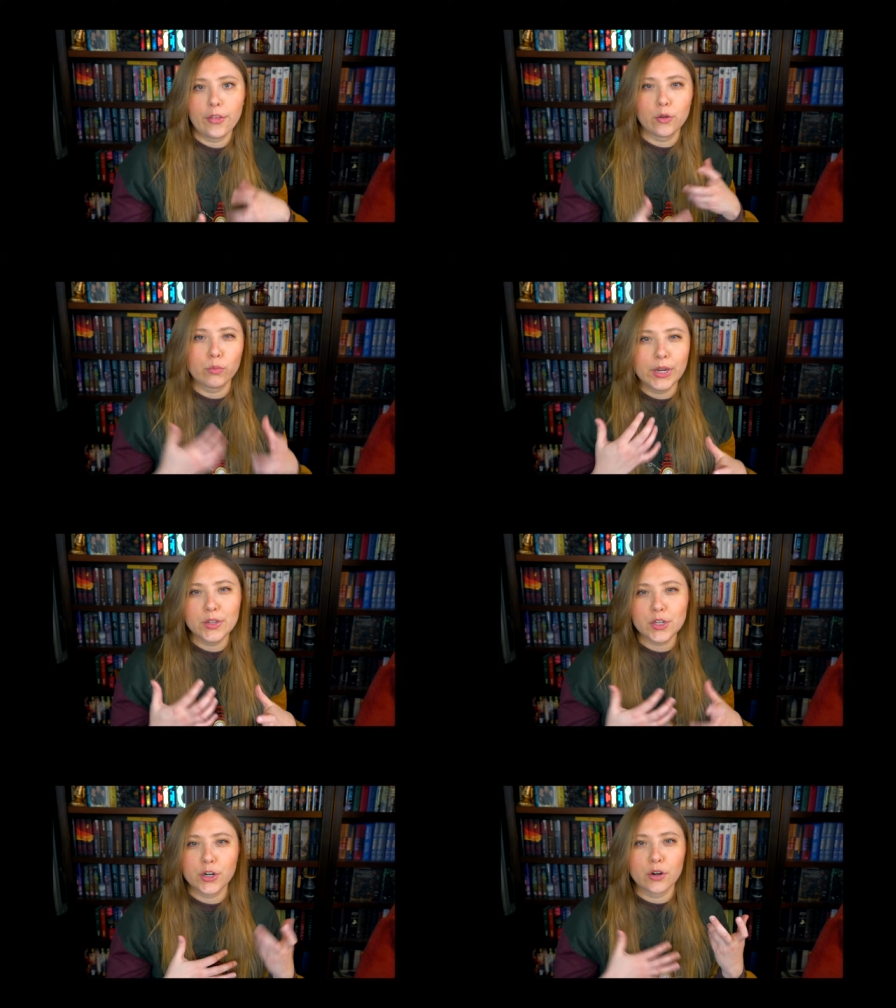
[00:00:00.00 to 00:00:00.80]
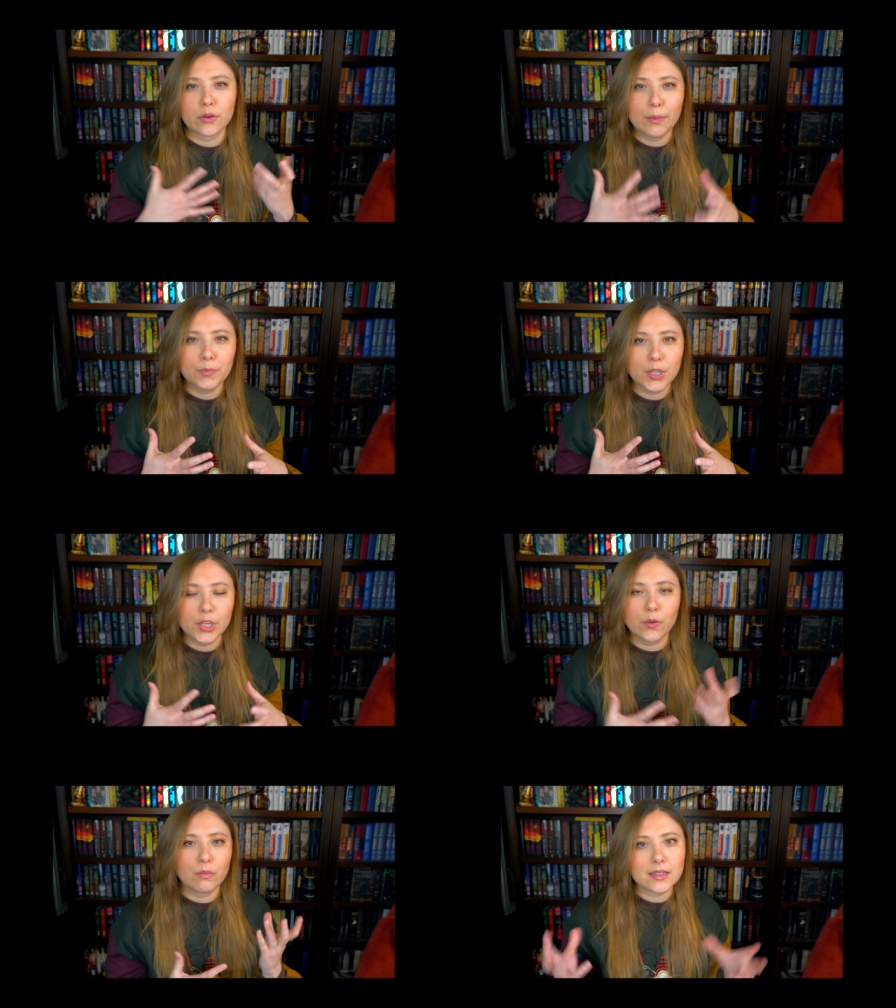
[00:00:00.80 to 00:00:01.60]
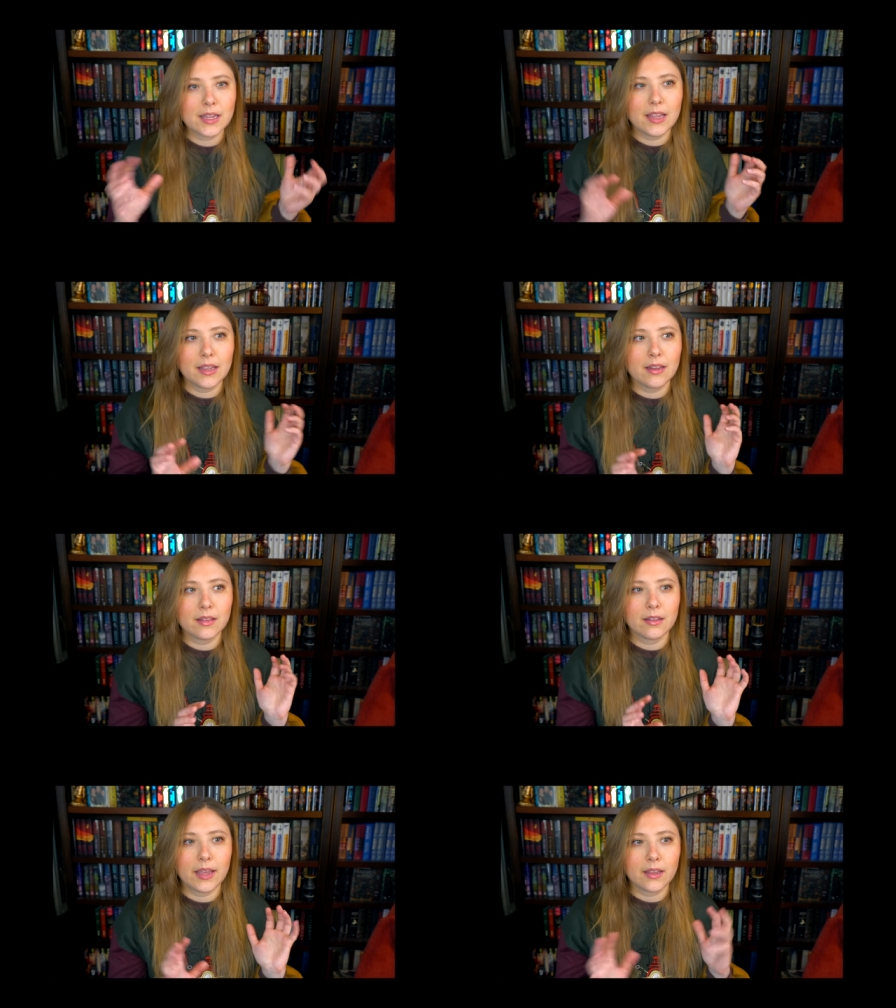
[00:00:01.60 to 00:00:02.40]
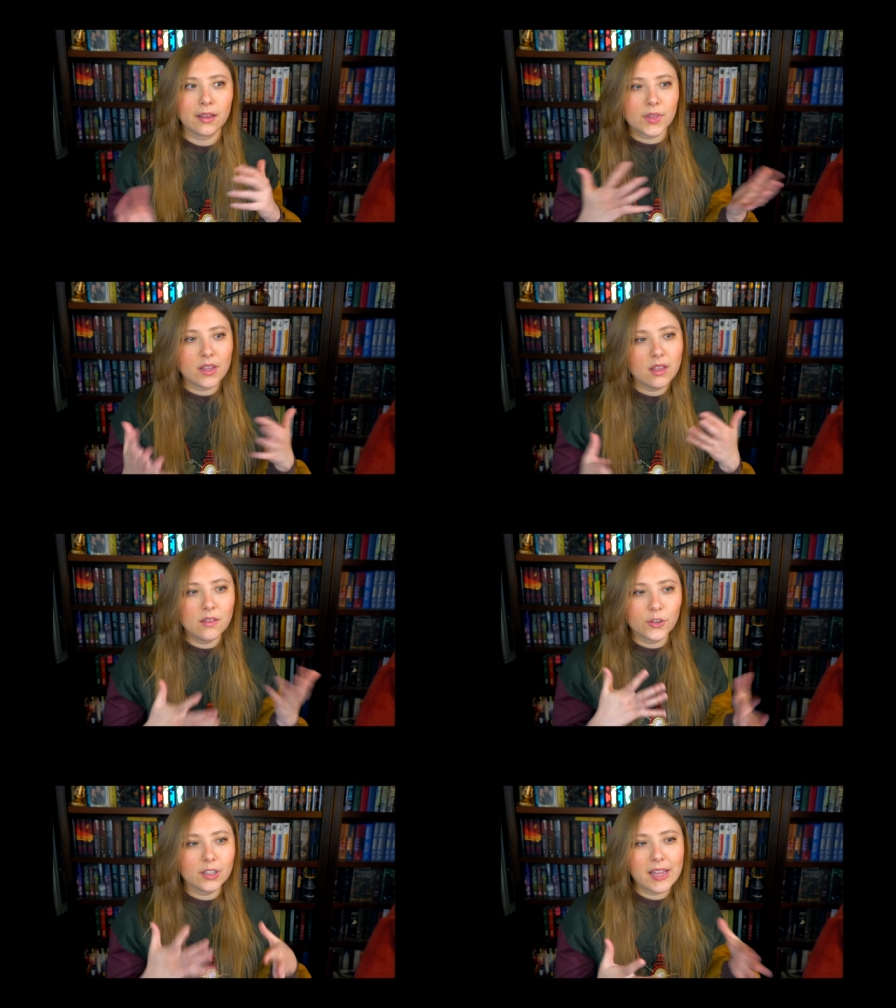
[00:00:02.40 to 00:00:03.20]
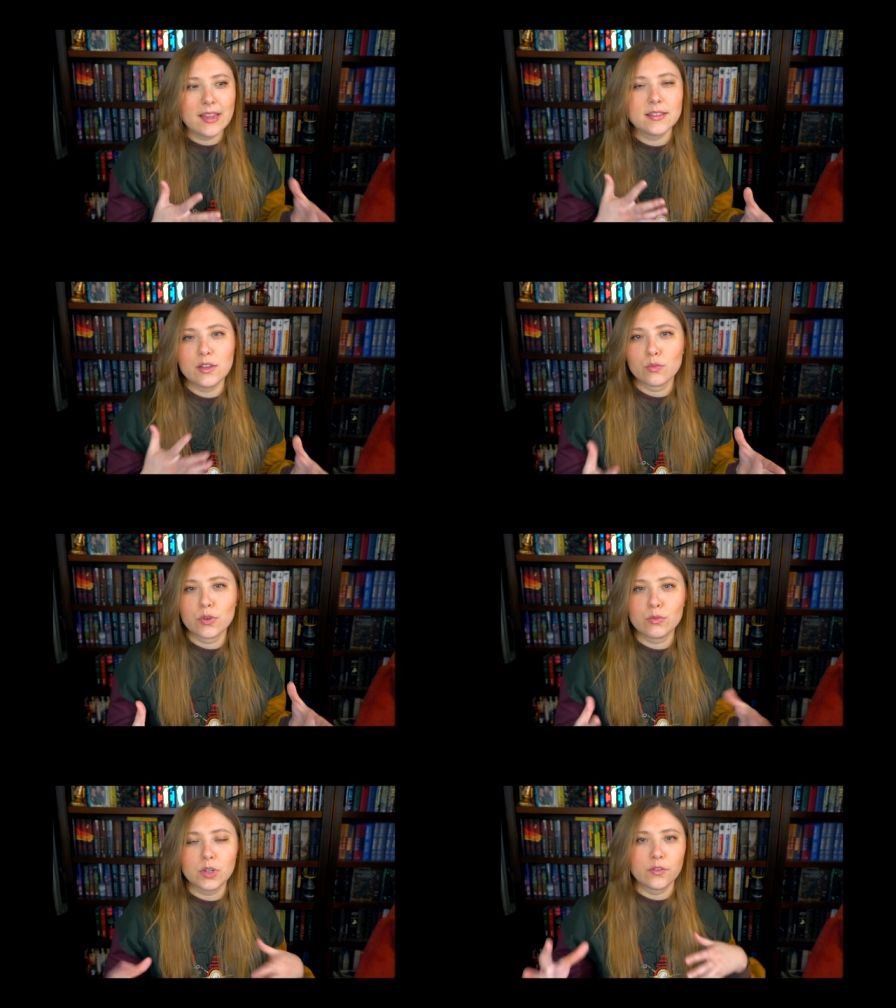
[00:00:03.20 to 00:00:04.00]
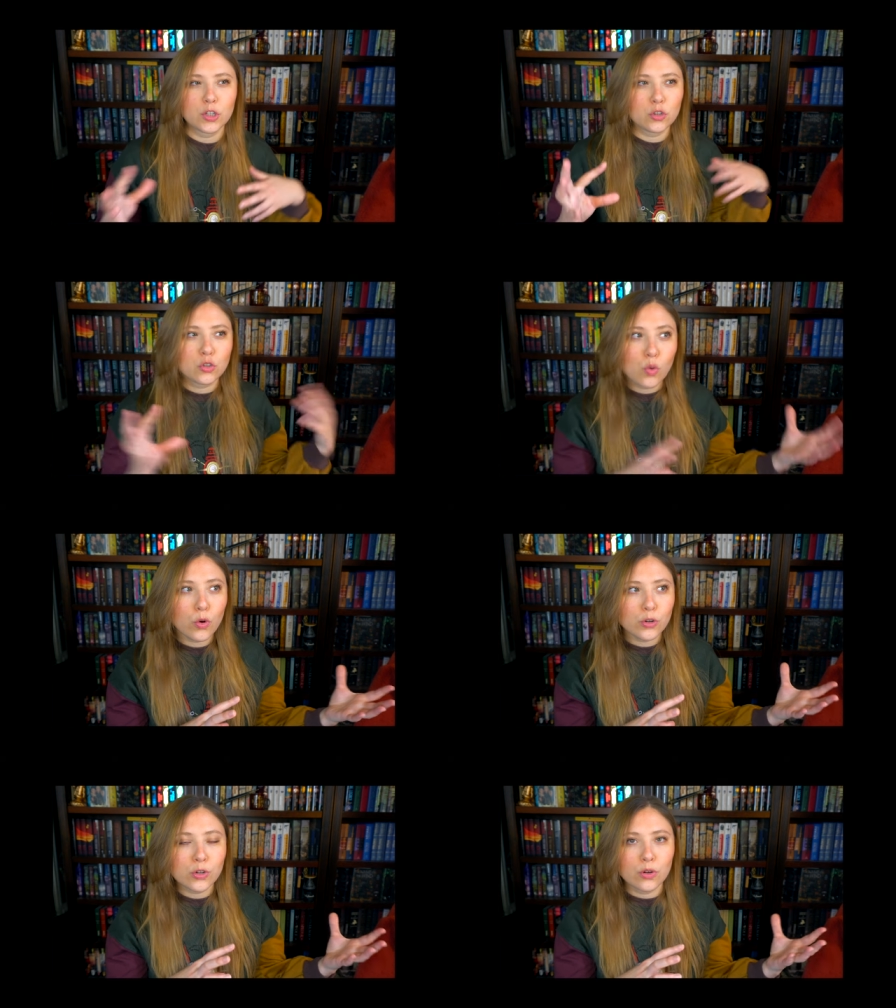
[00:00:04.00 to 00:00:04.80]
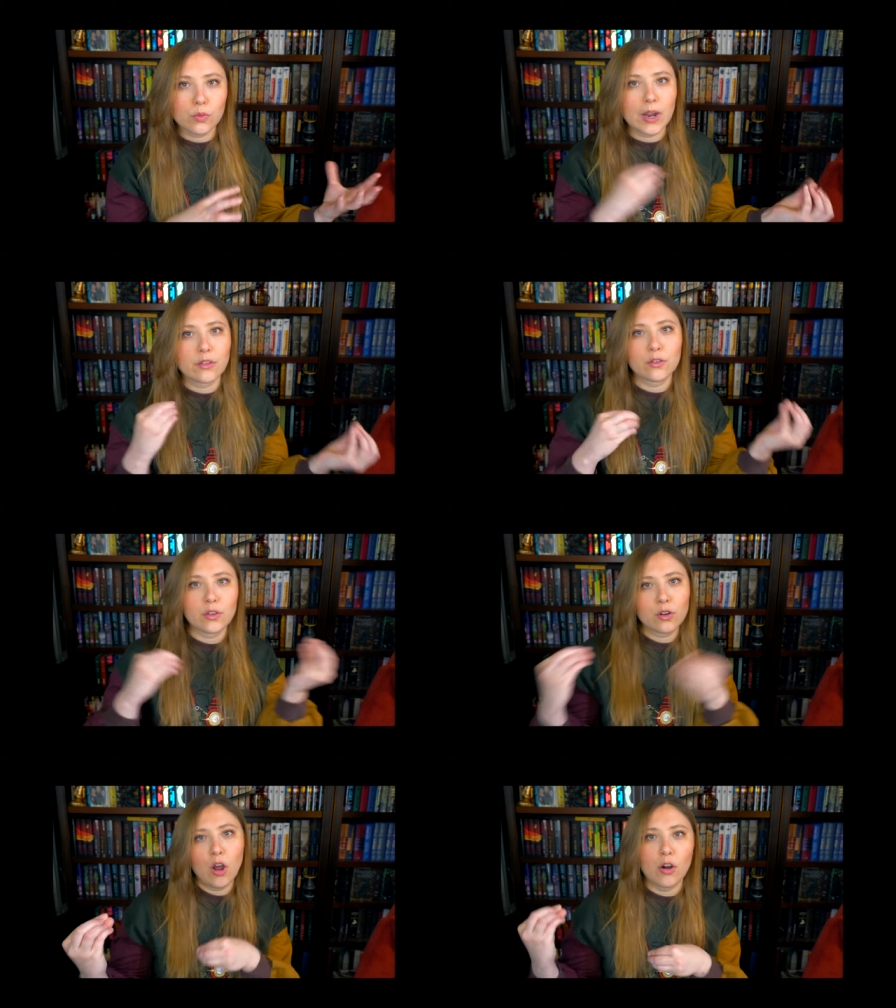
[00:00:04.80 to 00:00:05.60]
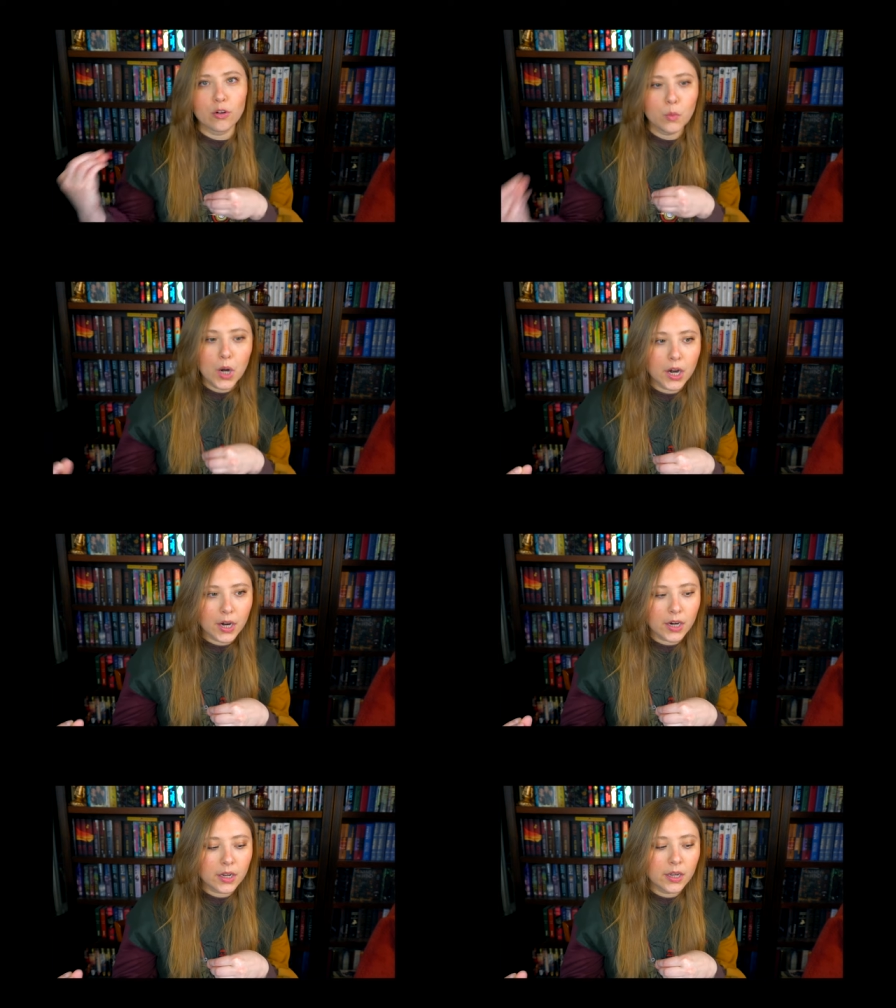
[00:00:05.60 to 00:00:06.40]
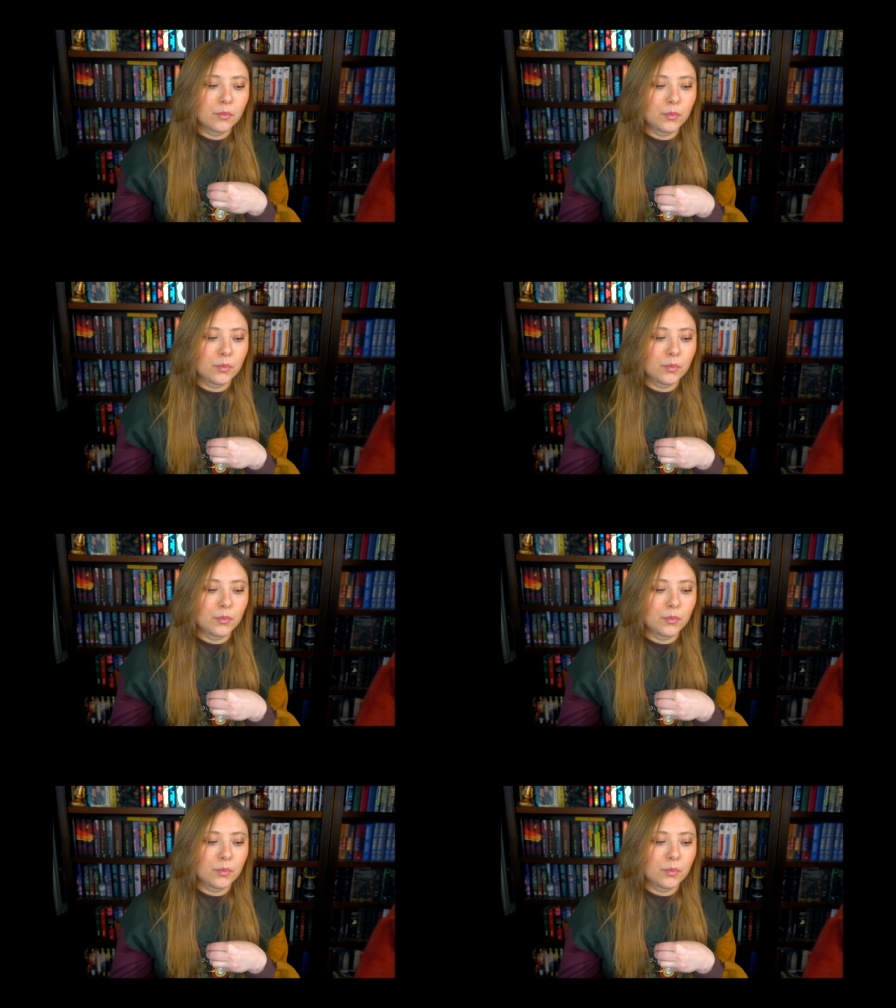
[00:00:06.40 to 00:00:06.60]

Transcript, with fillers: the rings are corrupting you and taking the like the evil lazy route of extortion rather than hard work.